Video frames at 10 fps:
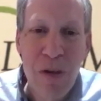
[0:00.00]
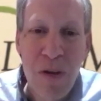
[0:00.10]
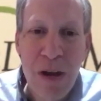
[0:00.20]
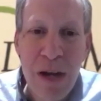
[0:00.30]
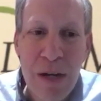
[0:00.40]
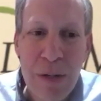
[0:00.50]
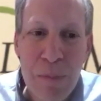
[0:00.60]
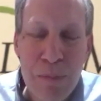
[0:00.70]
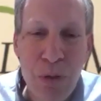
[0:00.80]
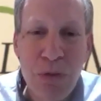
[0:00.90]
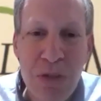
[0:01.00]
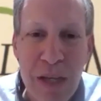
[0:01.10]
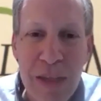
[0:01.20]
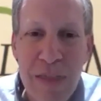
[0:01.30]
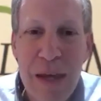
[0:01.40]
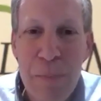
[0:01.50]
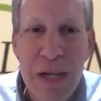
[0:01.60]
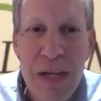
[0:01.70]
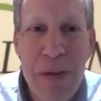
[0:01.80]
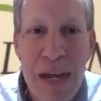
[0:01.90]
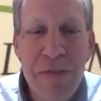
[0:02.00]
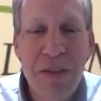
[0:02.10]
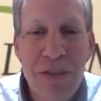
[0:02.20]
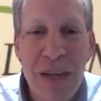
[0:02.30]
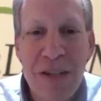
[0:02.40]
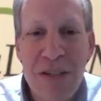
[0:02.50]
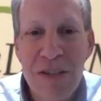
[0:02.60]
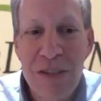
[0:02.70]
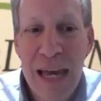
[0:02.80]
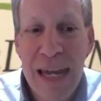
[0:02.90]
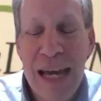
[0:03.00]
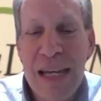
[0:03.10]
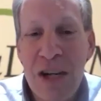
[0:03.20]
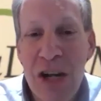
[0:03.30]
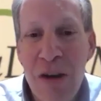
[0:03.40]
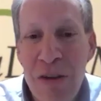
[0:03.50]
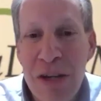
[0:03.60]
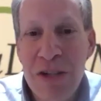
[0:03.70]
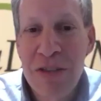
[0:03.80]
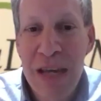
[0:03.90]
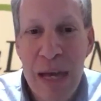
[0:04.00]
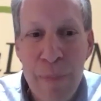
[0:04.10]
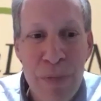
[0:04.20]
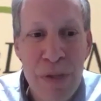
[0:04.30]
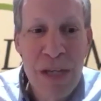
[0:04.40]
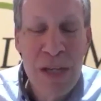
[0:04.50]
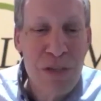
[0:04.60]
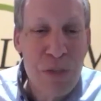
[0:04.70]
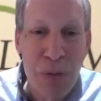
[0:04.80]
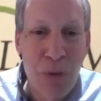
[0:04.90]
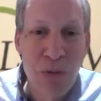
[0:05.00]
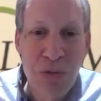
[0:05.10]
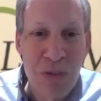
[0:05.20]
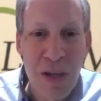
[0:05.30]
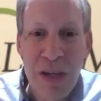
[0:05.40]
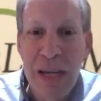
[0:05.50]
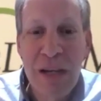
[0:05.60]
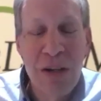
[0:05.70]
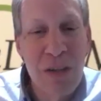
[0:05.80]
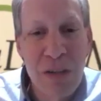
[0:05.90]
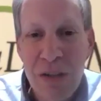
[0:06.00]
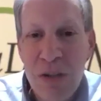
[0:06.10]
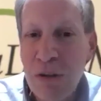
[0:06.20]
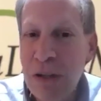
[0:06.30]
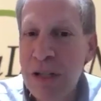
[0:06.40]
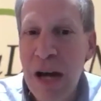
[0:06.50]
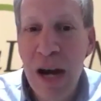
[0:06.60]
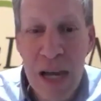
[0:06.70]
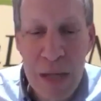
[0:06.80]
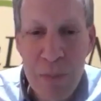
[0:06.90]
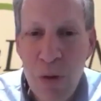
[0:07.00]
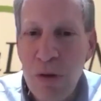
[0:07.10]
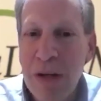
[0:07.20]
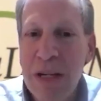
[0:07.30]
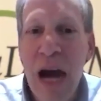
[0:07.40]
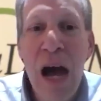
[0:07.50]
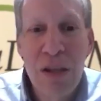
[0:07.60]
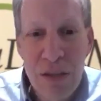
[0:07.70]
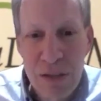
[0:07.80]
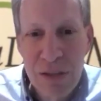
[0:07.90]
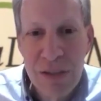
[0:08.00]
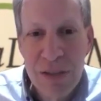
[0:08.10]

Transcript: are posting their money manifestations. And I encourage them to post a nickel or a dime or a dollar